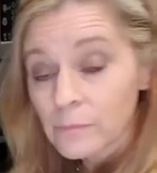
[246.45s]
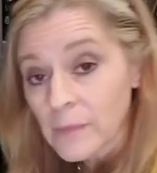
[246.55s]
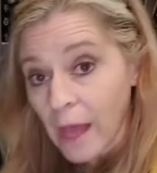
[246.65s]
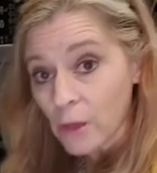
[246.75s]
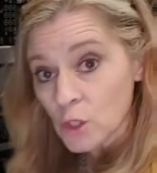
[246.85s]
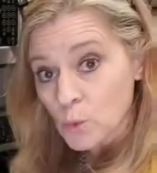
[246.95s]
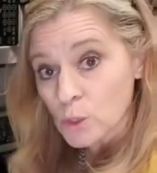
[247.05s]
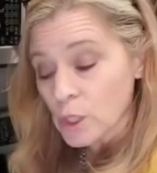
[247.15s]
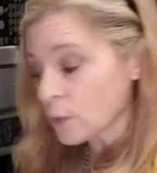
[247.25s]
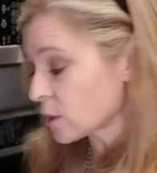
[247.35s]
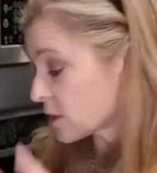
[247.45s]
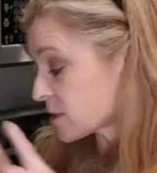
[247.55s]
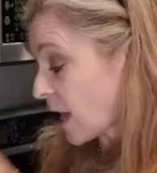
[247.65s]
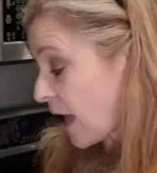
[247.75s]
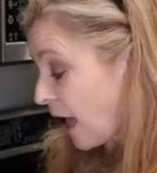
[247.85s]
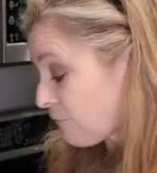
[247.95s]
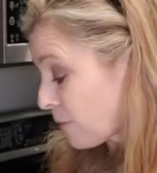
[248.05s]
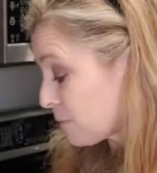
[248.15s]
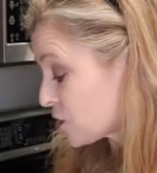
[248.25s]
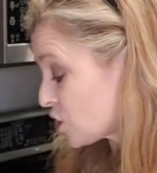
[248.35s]
Now you will notice I have
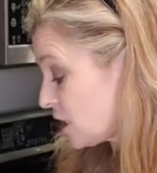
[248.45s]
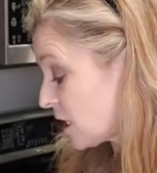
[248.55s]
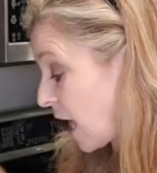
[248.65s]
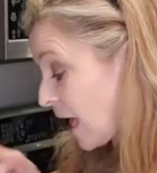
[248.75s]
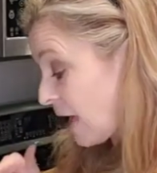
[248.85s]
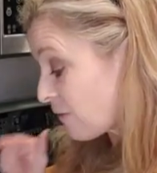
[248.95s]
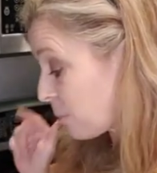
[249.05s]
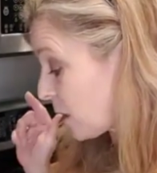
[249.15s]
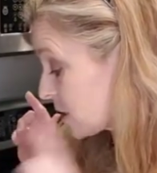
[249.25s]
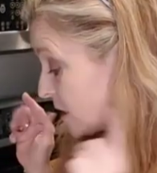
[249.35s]
my machine. I have it plugged